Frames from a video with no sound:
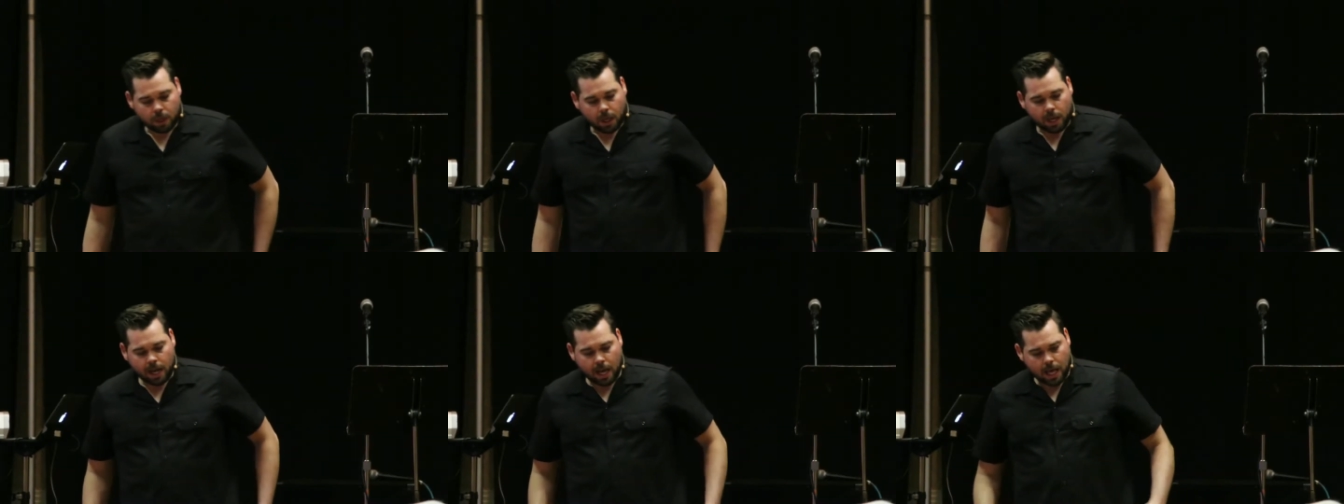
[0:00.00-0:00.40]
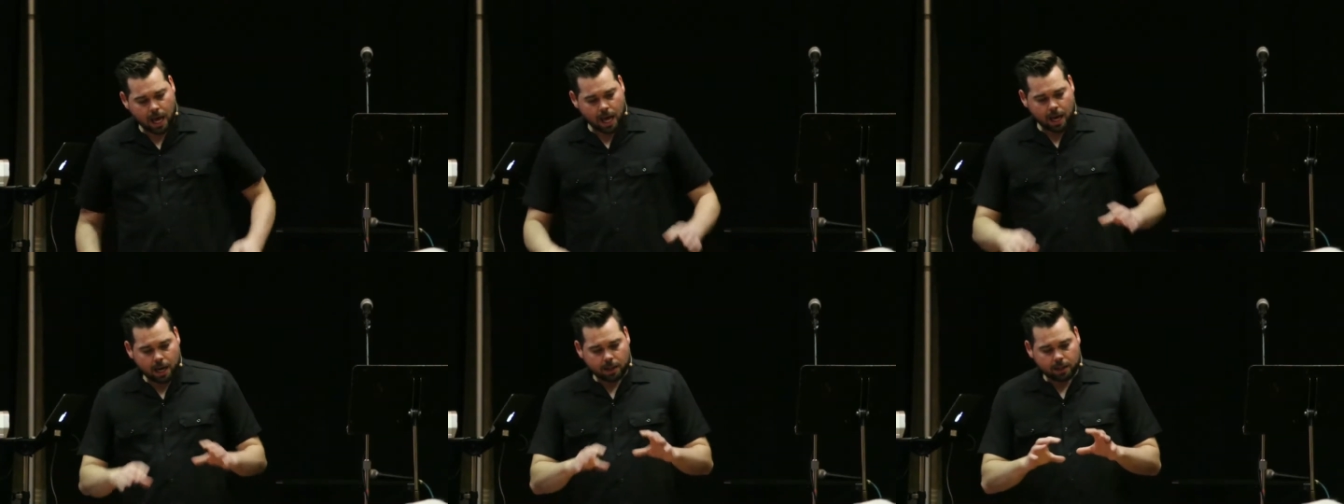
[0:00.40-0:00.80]
And I,
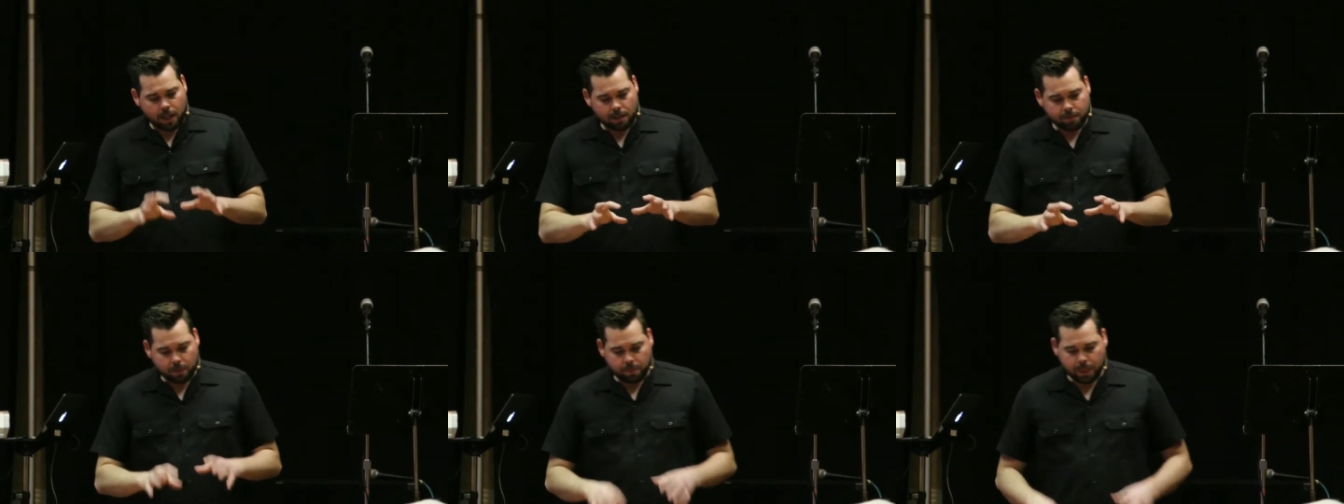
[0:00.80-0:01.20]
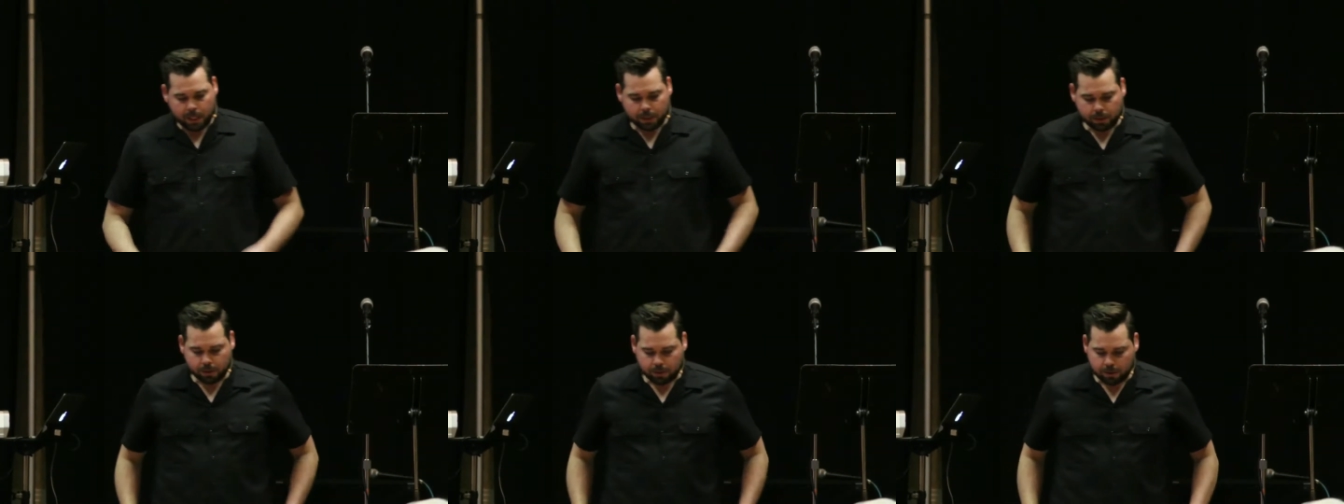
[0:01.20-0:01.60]
and I love the
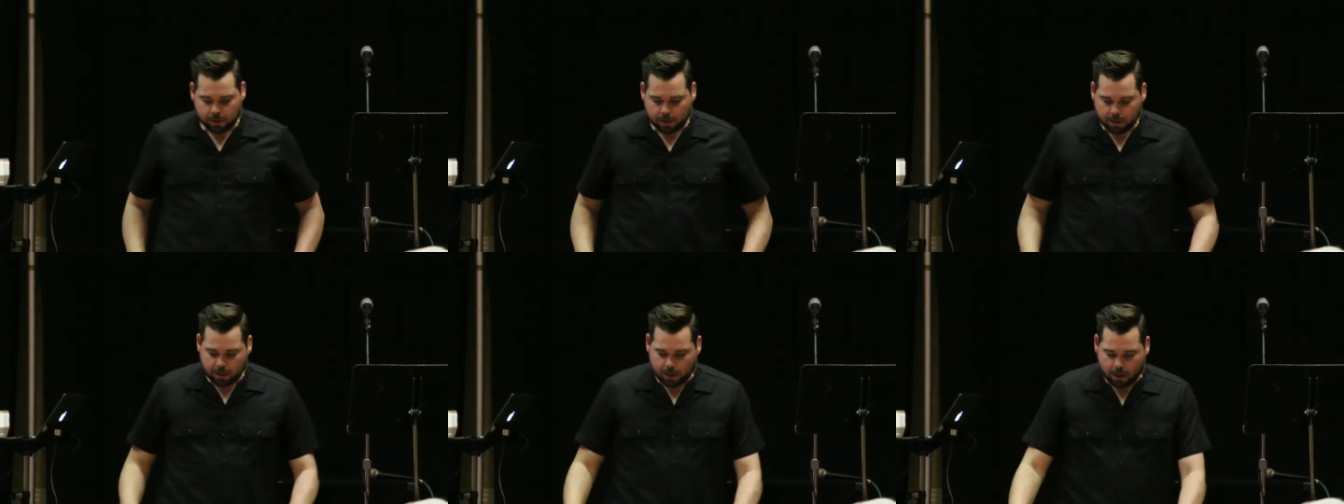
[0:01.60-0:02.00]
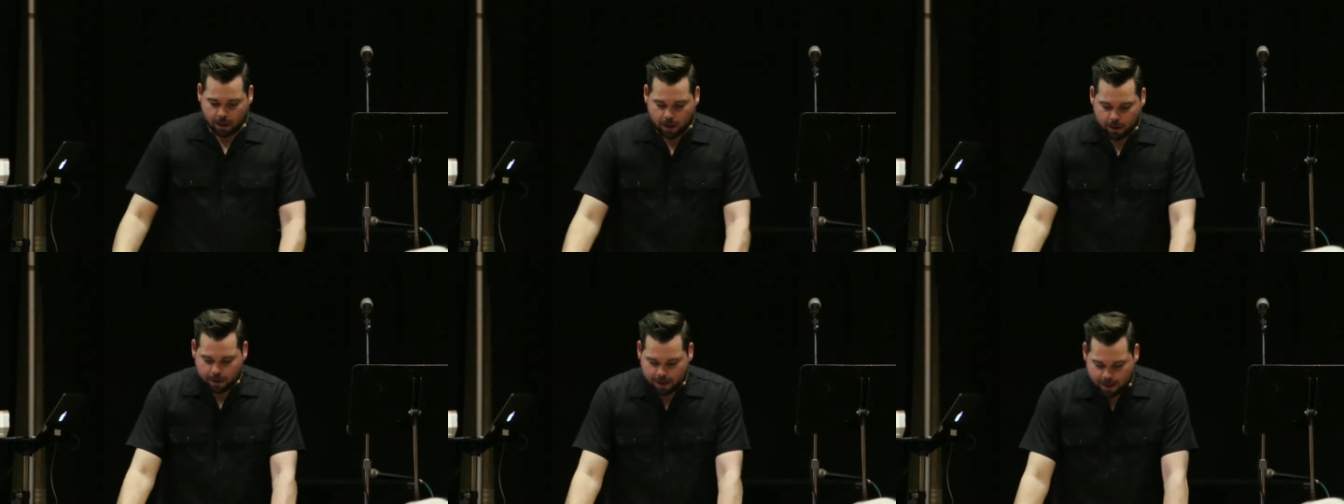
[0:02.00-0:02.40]
pictures
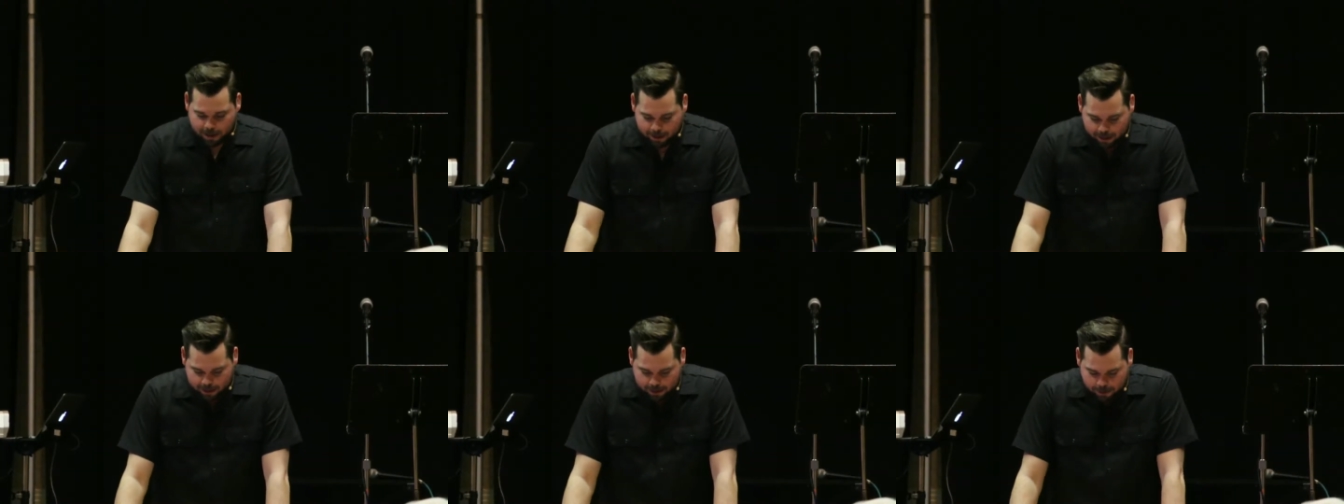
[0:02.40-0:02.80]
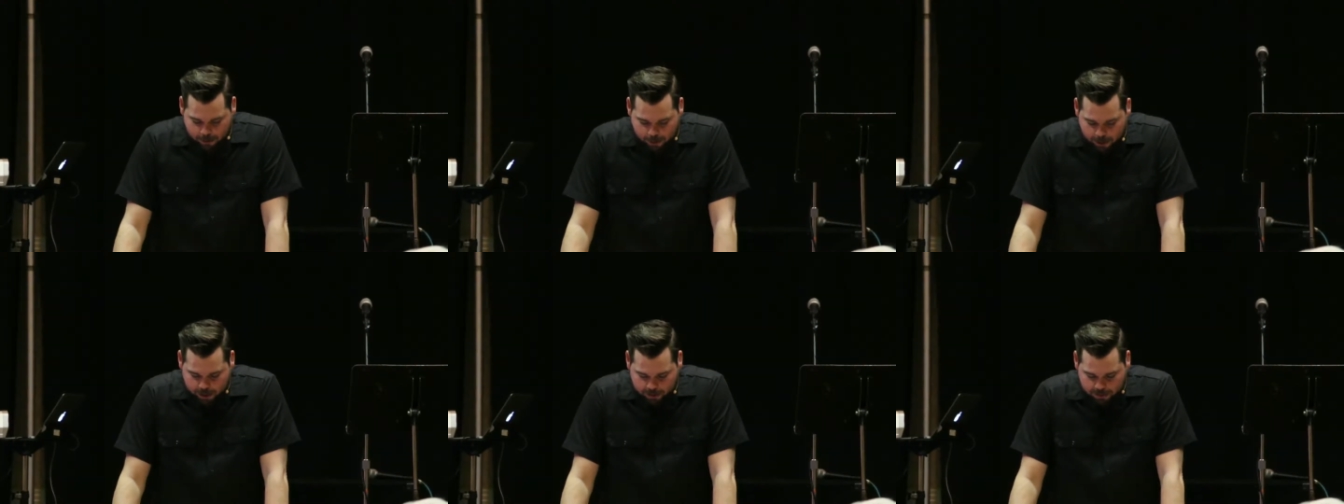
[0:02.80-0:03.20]
uh, that, that the
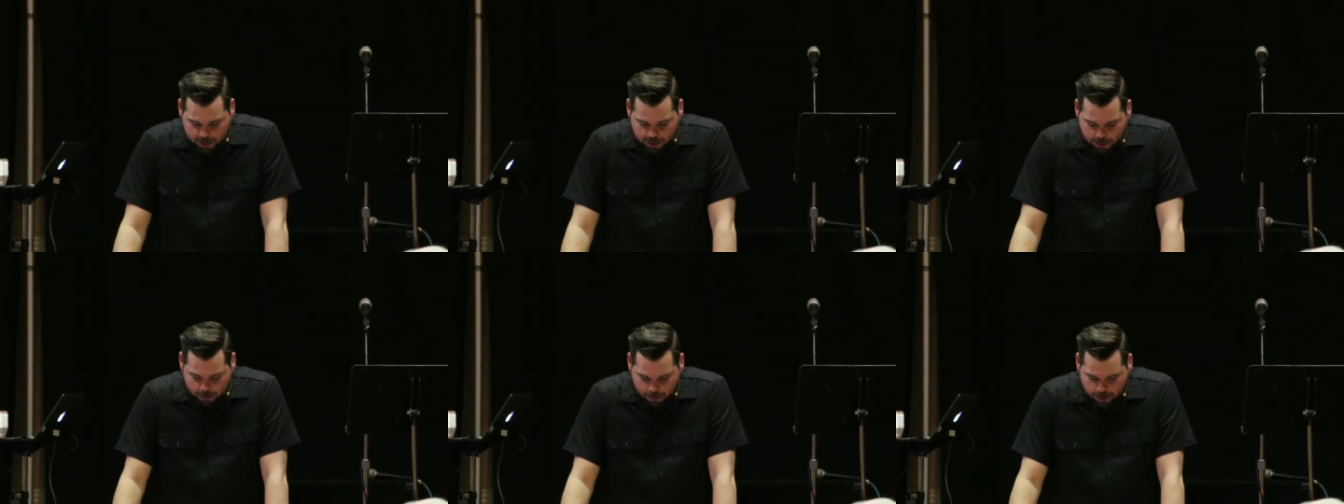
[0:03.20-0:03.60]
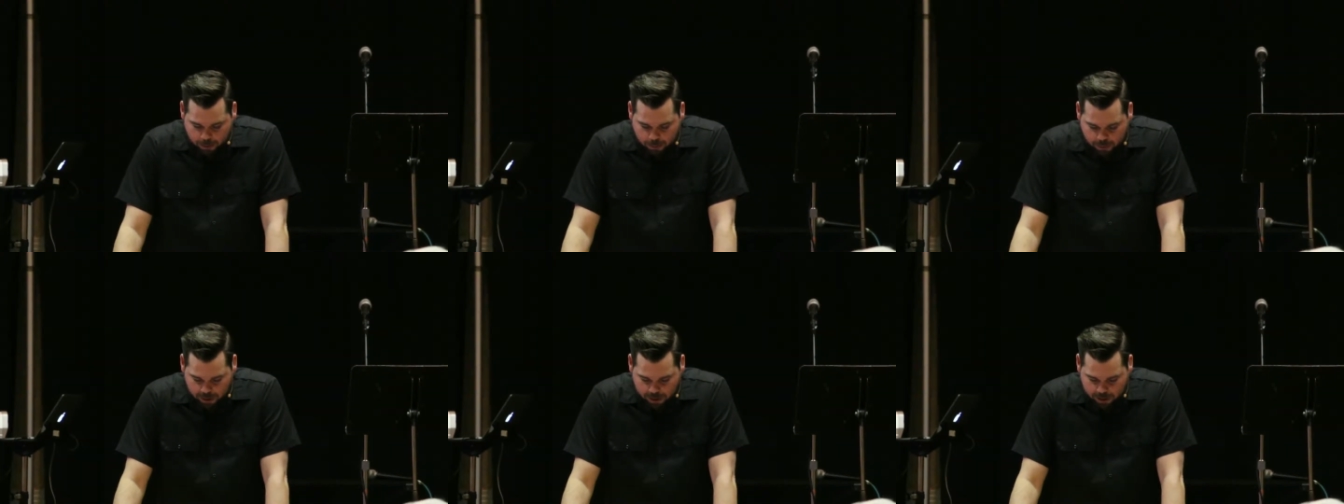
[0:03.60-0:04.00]
Lord gives us through
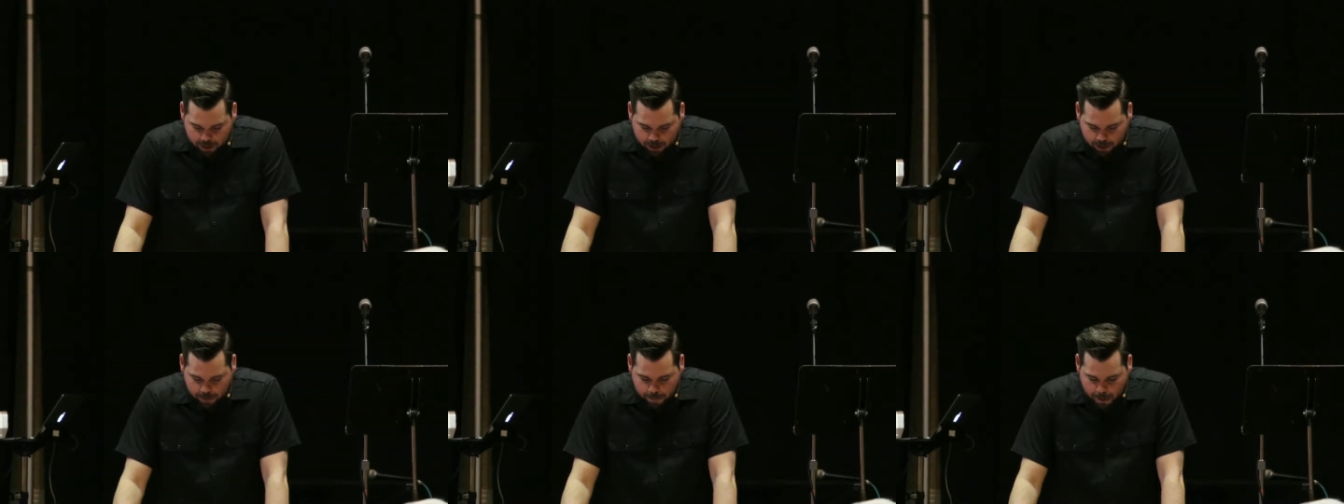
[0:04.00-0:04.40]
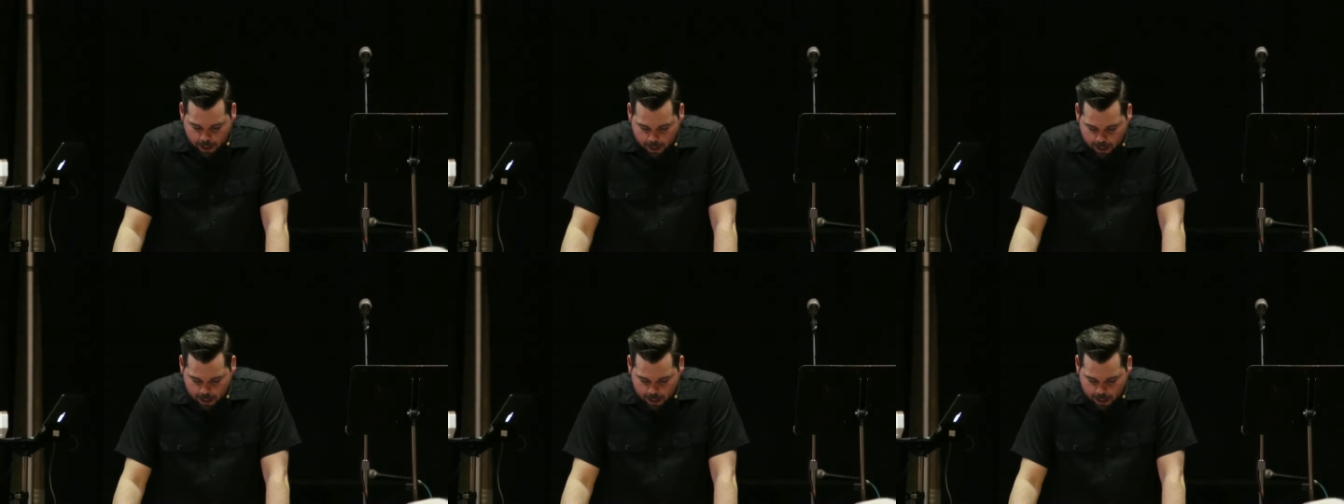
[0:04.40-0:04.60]
his word here.